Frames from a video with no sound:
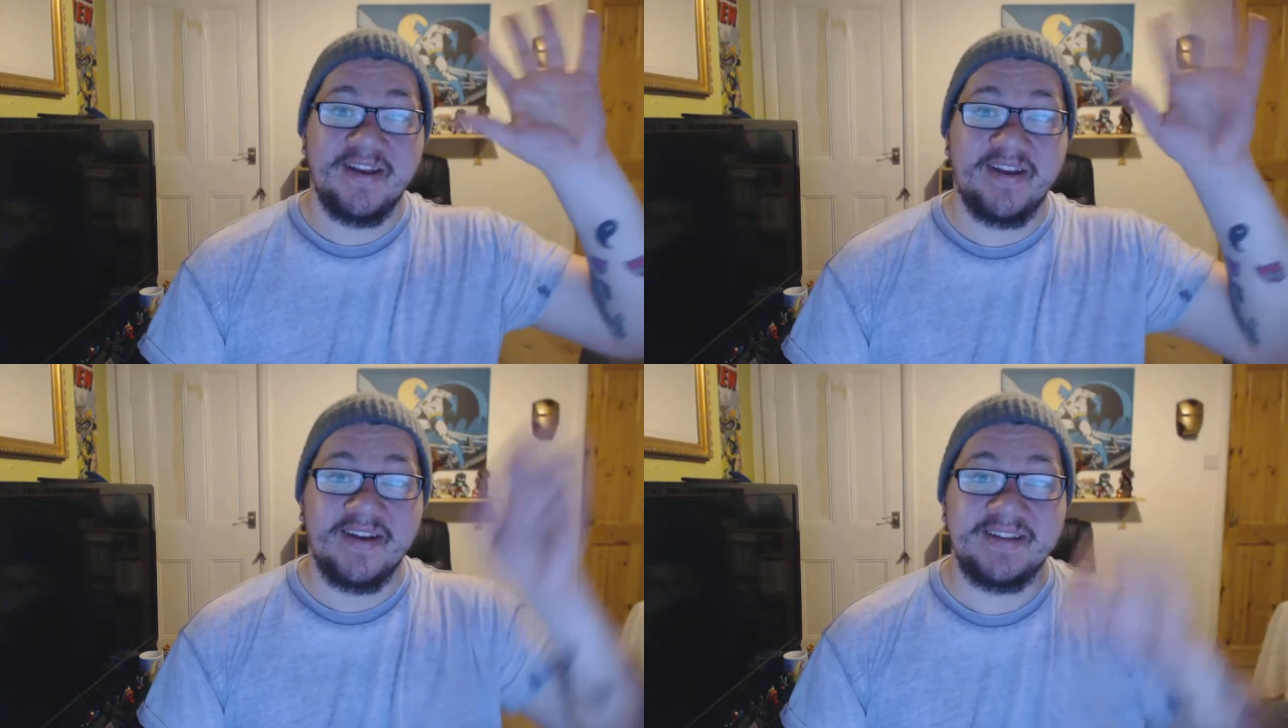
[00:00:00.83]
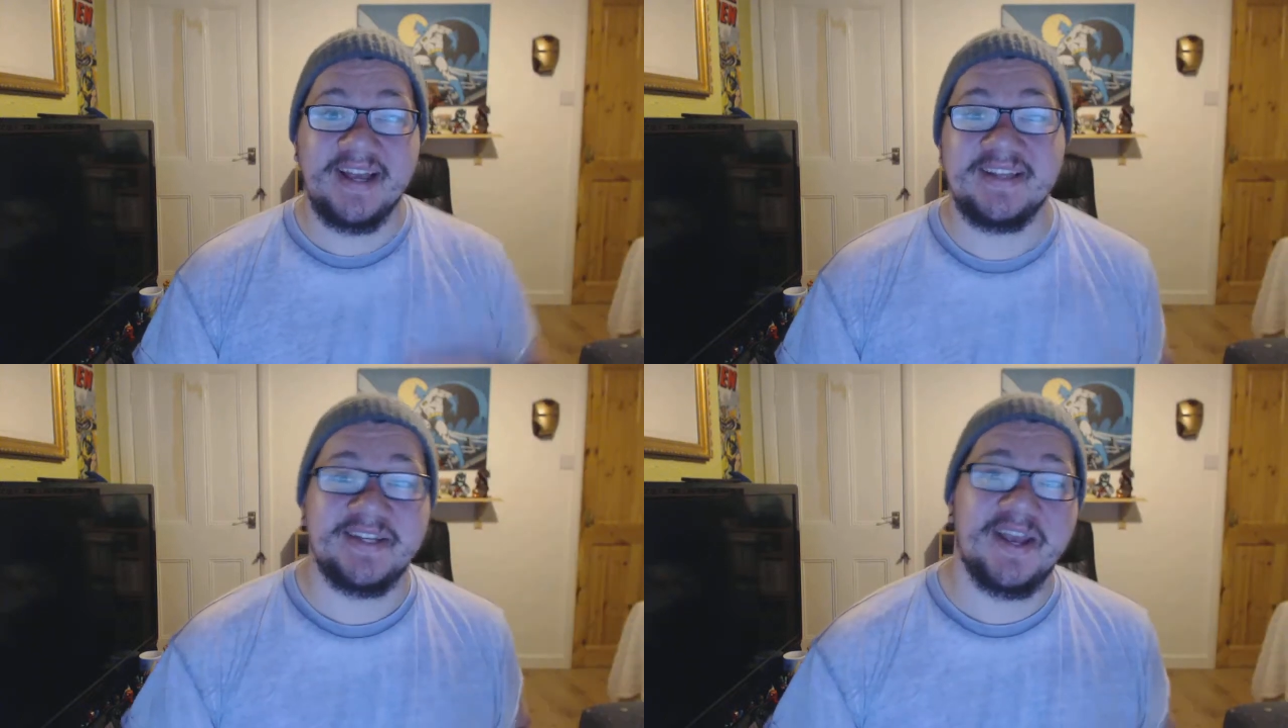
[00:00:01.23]
Hi
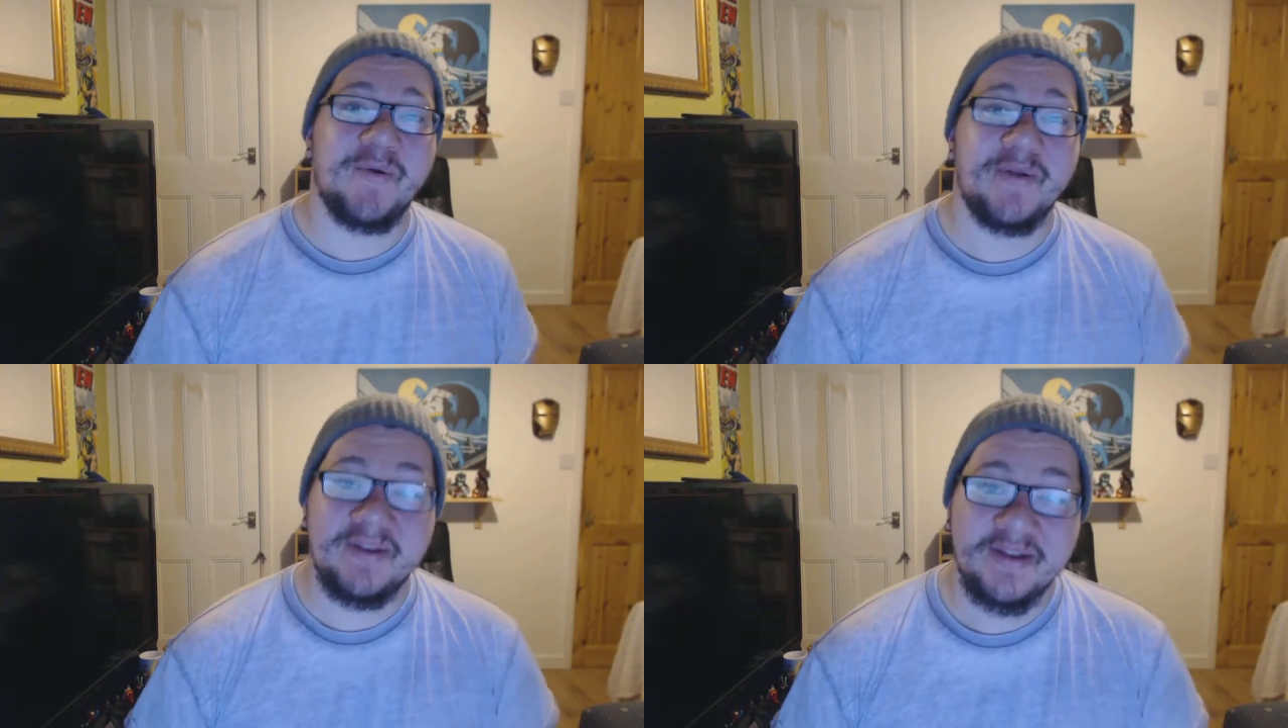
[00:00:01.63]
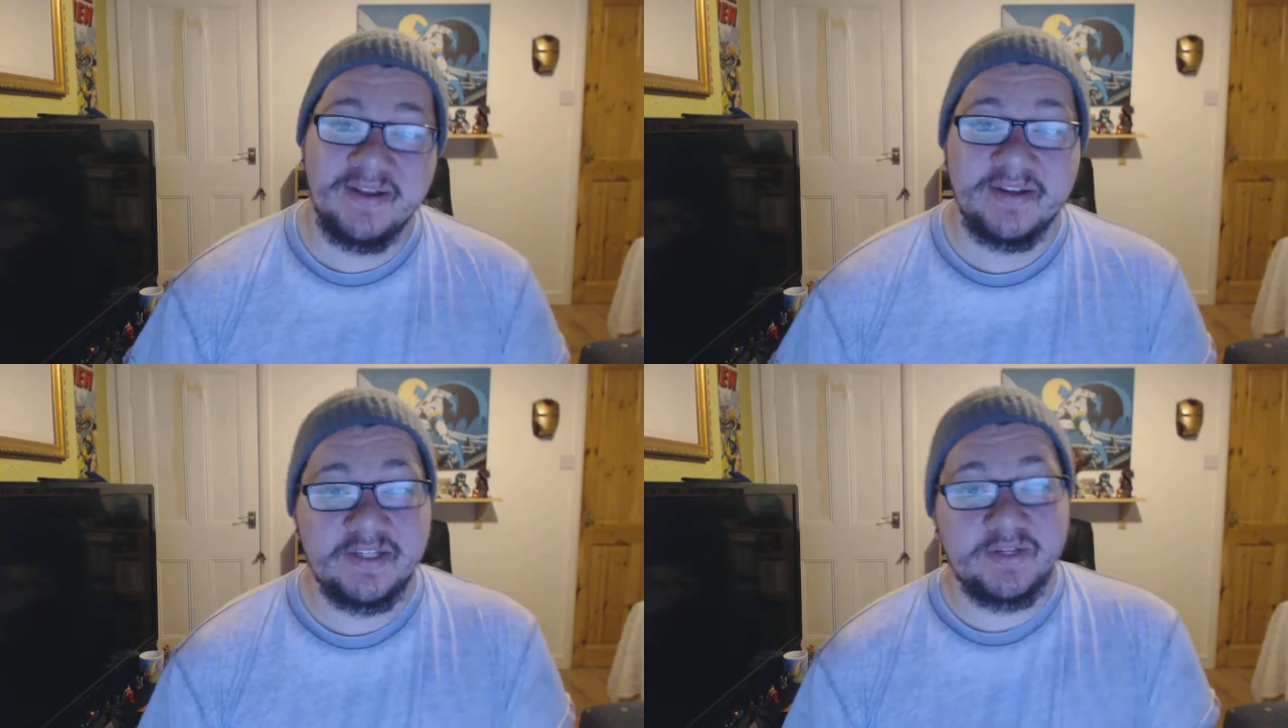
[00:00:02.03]
guys, how's it going?
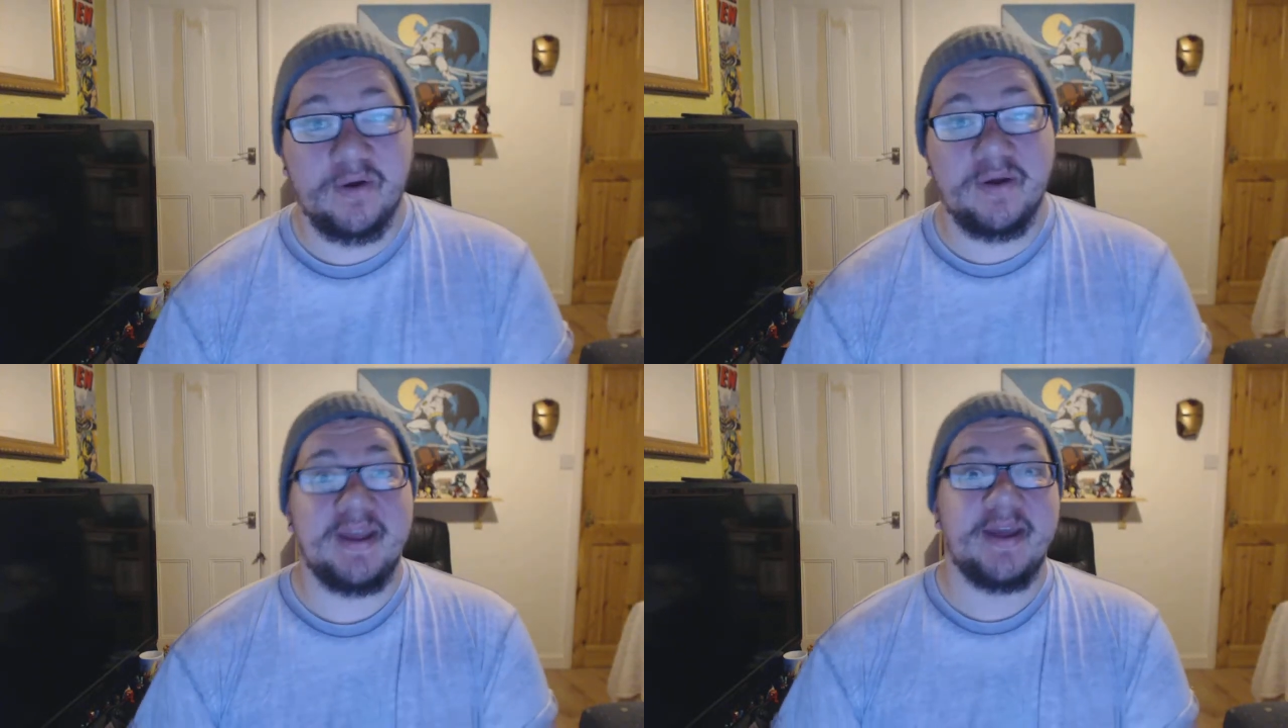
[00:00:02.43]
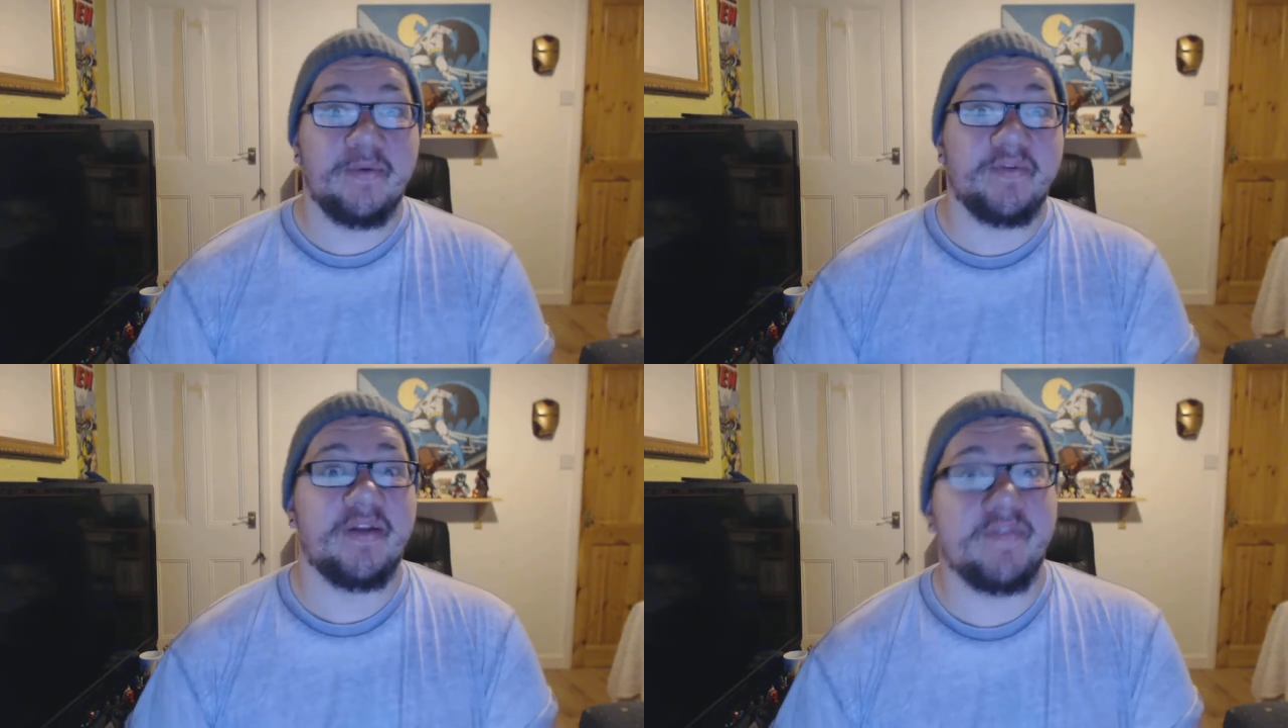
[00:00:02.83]
Scott
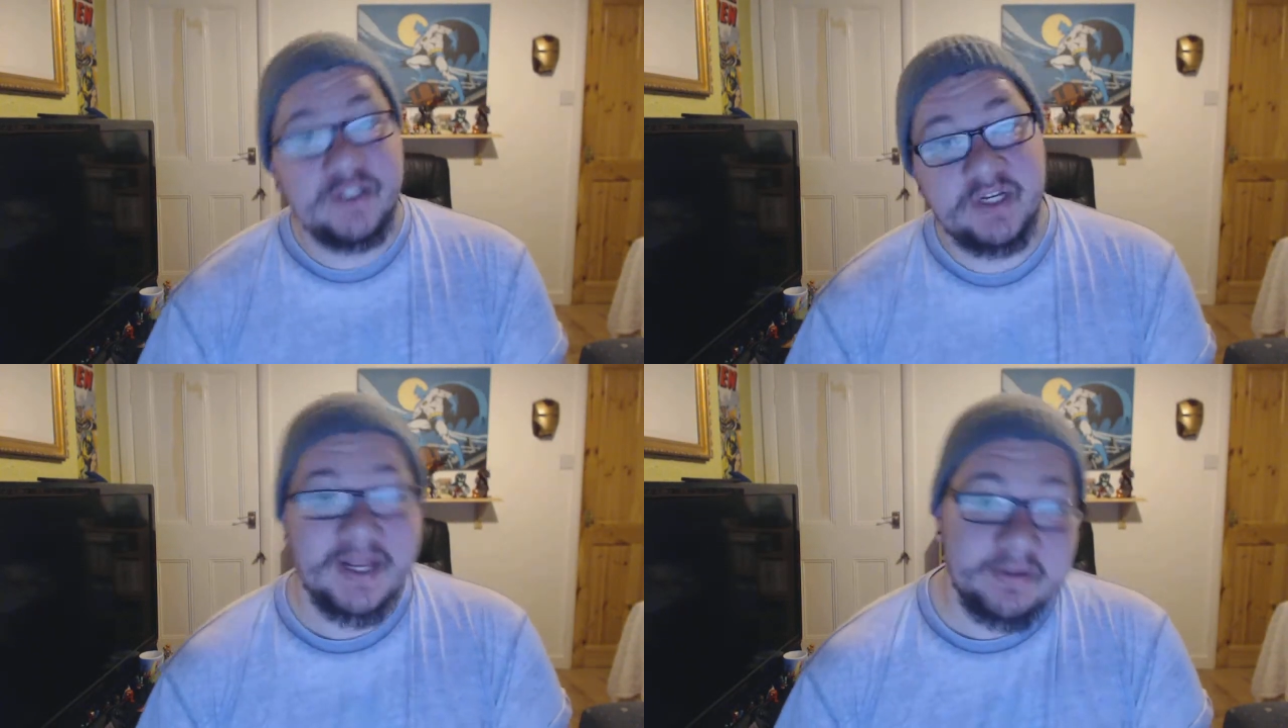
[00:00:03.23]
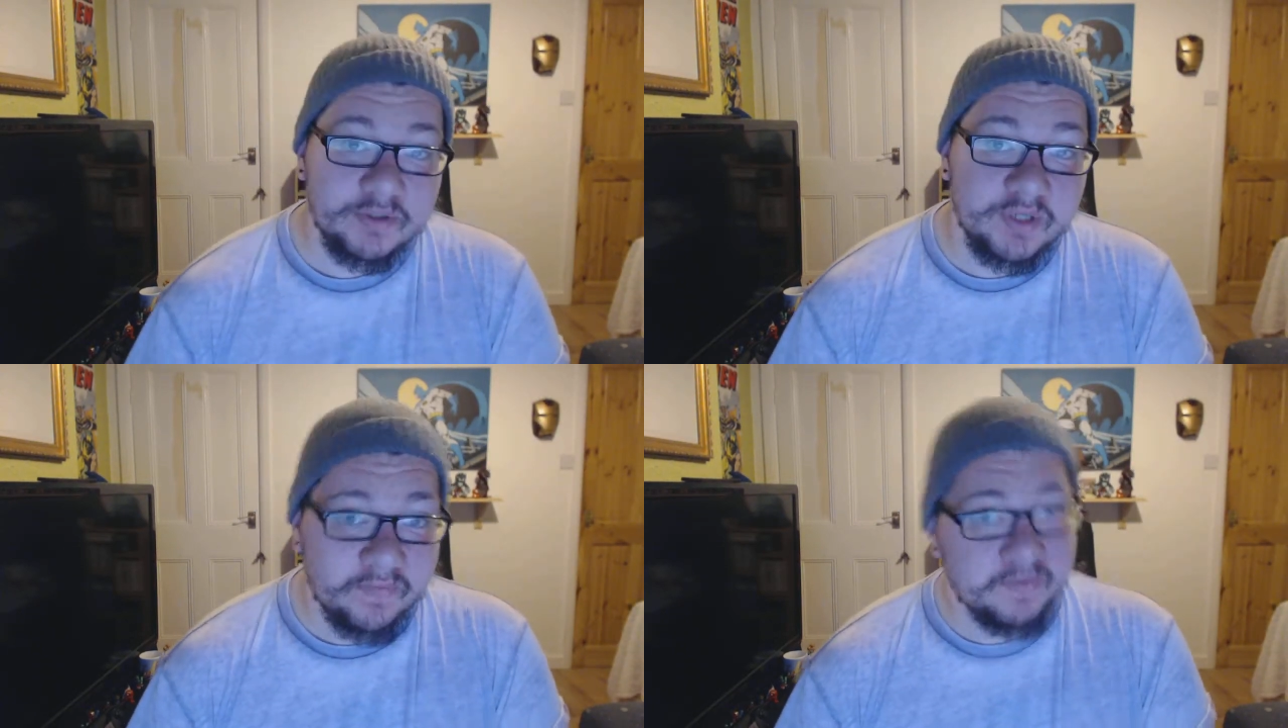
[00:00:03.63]
here with another
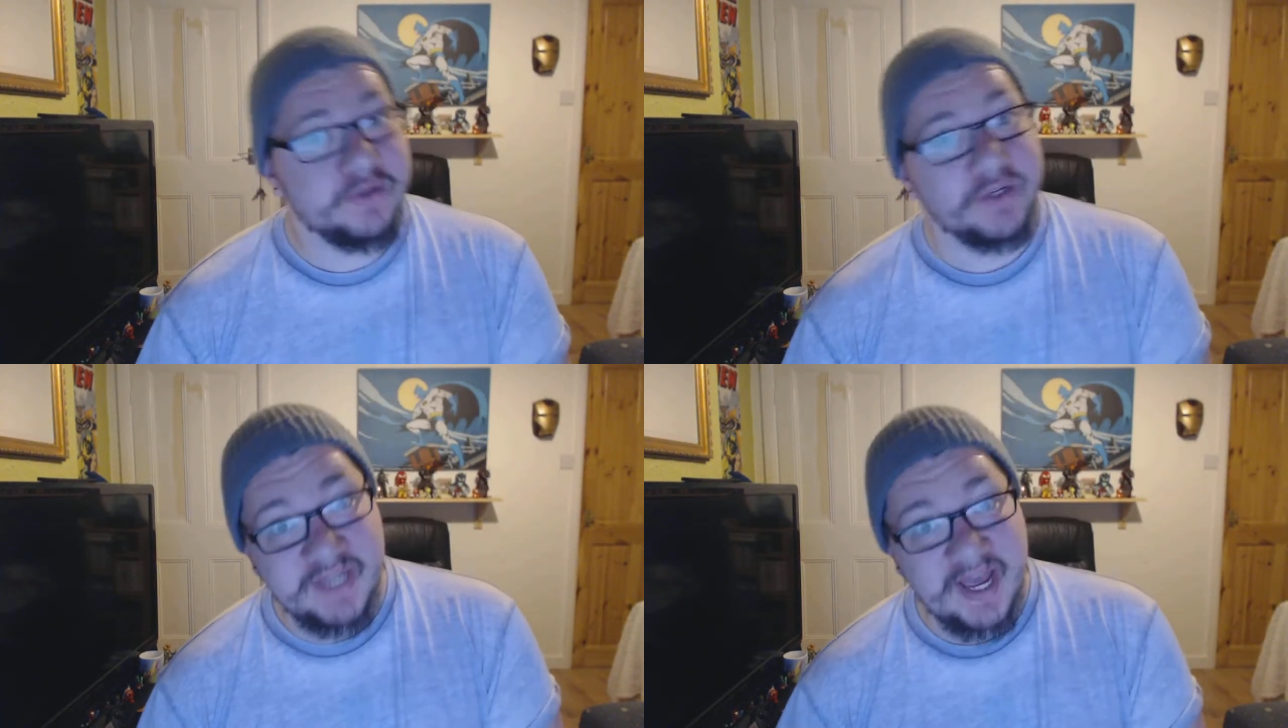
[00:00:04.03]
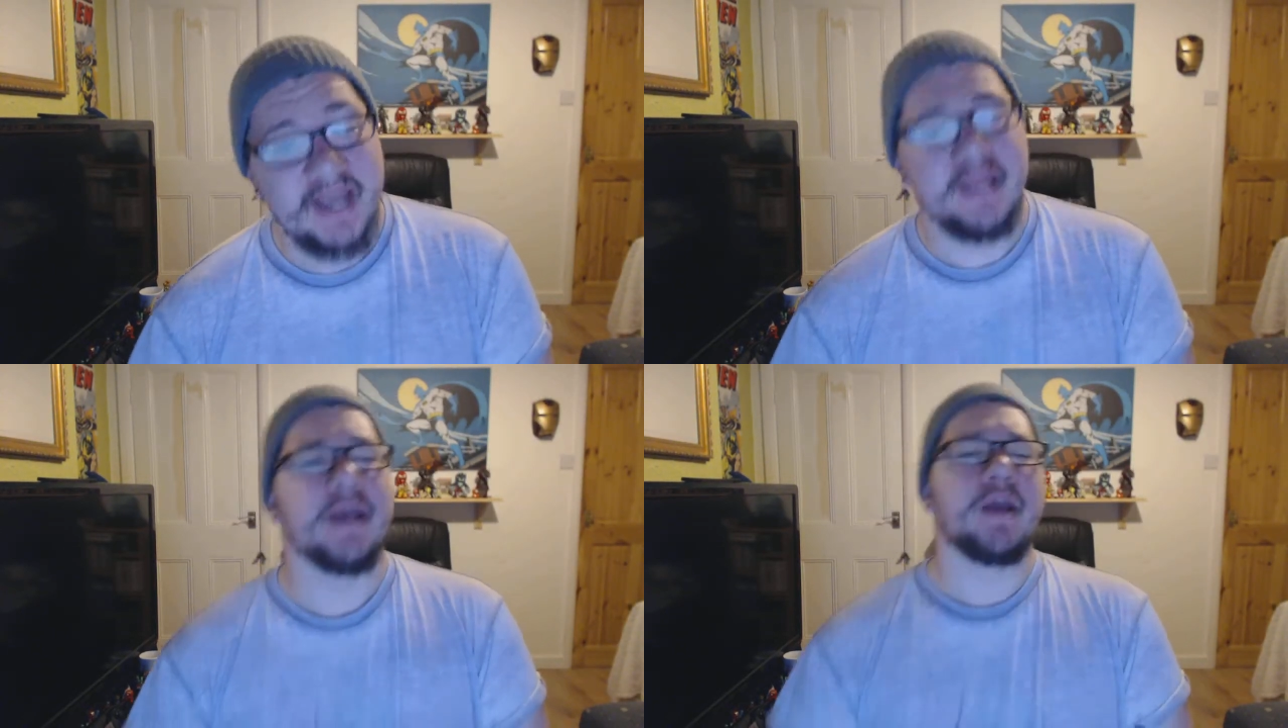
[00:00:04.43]
Shidazzle show for you
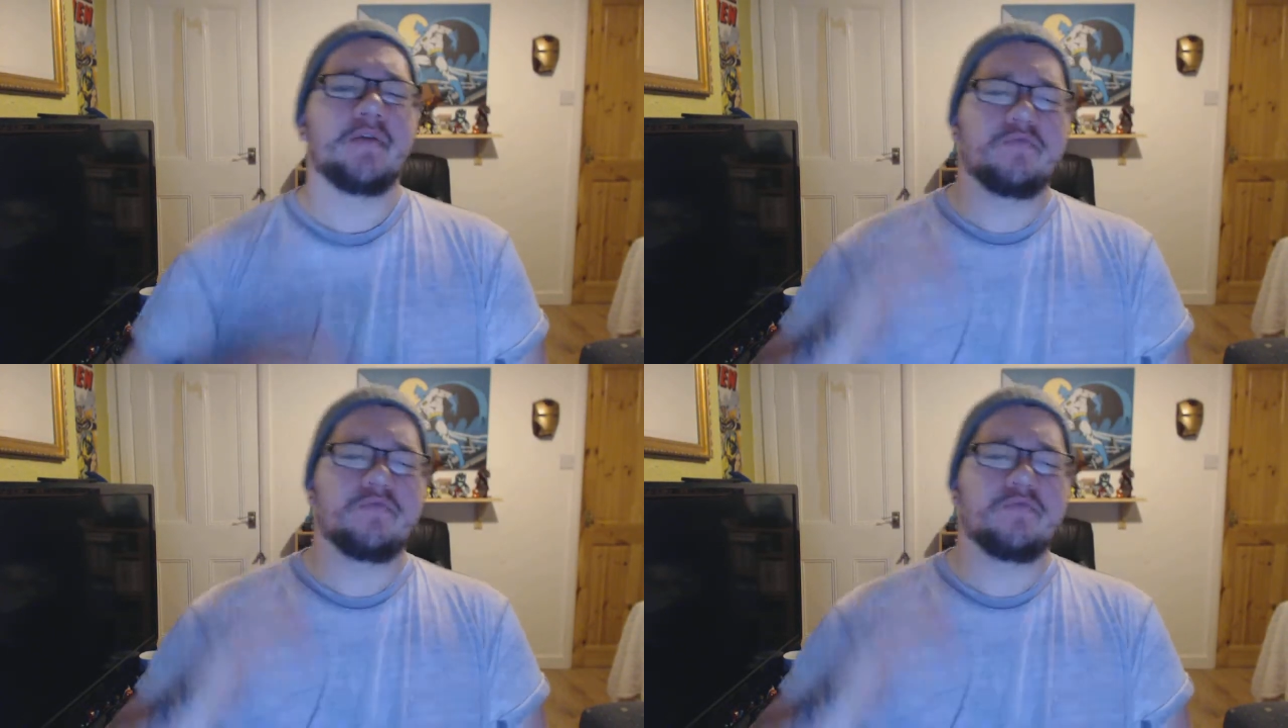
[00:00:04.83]
today.